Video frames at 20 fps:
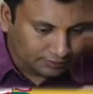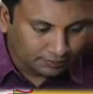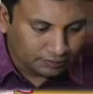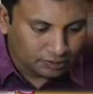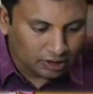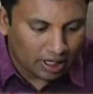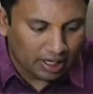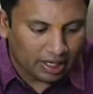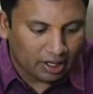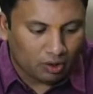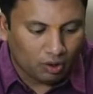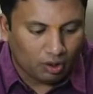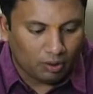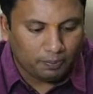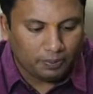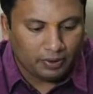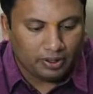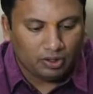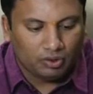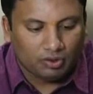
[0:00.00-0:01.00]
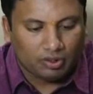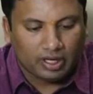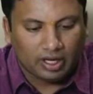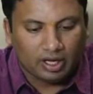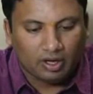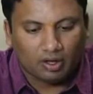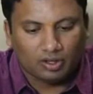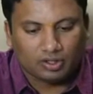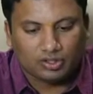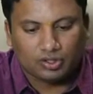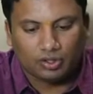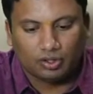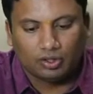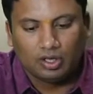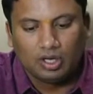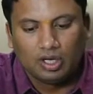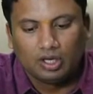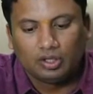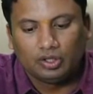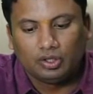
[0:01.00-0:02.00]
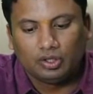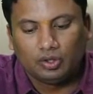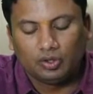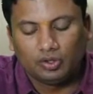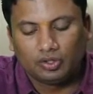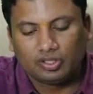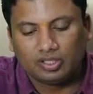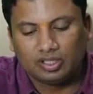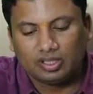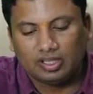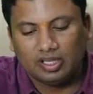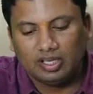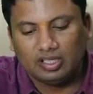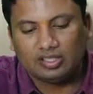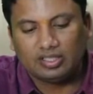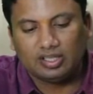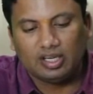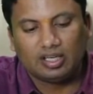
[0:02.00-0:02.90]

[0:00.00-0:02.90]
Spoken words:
I hope you can also use this